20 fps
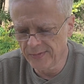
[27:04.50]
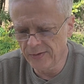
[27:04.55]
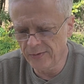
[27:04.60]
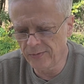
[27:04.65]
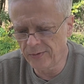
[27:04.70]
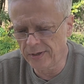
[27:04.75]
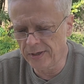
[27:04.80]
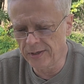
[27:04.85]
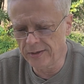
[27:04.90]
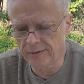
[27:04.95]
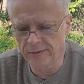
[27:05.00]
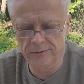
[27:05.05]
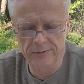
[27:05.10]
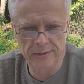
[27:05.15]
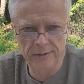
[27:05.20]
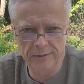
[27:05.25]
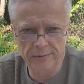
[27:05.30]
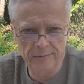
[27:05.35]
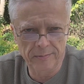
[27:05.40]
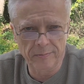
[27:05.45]
Okay?
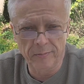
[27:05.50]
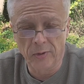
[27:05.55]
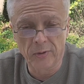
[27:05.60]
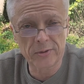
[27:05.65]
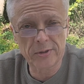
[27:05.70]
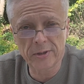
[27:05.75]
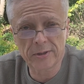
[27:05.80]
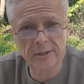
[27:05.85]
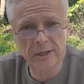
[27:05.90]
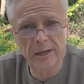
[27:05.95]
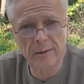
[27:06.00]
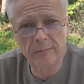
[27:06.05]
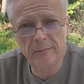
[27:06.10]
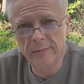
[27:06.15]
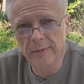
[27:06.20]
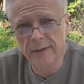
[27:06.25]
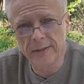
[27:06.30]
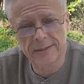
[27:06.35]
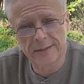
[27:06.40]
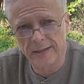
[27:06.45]
Because most of the time,
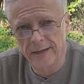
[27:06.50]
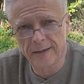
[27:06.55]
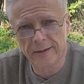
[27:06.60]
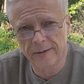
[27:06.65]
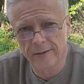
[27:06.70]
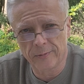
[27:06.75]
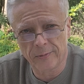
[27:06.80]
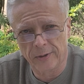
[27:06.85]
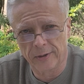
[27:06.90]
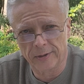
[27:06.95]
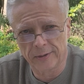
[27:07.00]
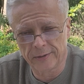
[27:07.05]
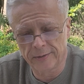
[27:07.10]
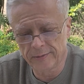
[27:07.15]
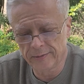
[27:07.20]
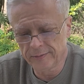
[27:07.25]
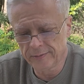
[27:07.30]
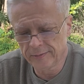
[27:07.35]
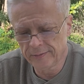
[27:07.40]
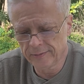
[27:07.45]
it's not going to work.
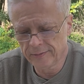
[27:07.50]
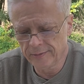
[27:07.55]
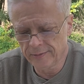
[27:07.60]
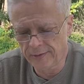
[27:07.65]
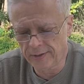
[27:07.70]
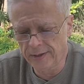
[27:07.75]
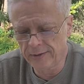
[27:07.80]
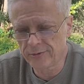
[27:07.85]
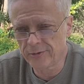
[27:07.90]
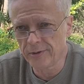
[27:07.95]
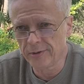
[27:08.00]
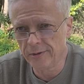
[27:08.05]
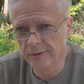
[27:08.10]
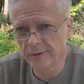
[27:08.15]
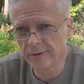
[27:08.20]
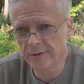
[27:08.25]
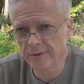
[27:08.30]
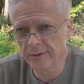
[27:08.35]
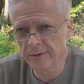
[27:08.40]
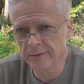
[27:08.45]
Okay? It's going to
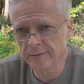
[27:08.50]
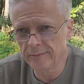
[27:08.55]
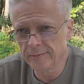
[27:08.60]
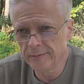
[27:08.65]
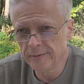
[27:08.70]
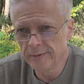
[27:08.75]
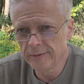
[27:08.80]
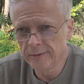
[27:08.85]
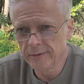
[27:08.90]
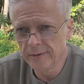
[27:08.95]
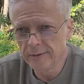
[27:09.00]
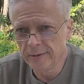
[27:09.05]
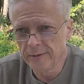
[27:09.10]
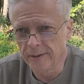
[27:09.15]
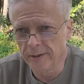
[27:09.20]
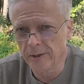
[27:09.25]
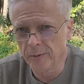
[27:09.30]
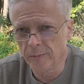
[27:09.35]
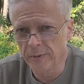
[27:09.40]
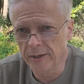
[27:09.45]
look good.
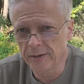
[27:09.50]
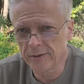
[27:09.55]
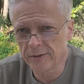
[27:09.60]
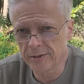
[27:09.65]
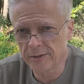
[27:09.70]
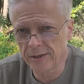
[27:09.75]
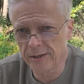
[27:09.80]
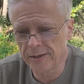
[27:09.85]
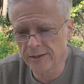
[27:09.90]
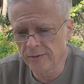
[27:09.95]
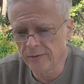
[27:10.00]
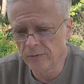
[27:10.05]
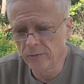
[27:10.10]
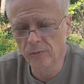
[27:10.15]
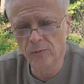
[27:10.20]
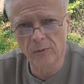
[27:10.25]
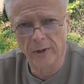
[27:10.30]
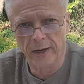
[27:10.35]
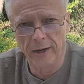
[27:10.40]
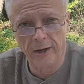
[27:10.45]
And you might say,
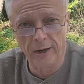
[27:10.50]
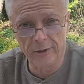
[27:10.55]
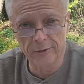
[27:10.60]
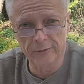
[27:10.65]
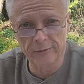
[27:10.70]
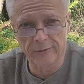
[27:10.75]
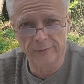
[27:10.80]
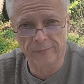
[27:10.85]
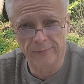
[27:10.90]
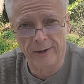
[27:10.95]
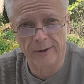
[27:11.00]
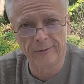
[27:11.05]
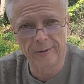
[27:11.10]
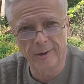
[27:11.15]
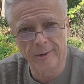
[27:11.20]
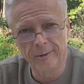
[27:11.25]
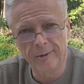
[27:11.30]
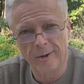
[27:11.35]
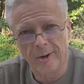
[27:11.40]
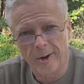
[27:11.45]
ooh, I also found a
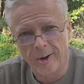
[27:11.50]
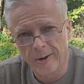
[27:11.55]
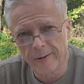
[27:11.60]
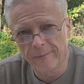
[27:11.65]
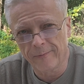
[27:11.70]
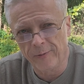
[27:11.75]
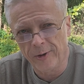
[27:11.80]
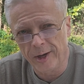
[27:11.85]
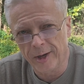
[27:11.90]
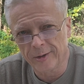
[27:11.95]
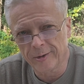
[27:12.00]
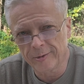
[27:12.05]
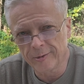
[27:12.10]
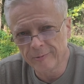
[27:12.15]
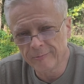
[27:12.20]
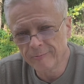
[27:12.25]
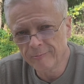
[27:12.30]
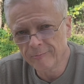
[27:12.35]
little artifact.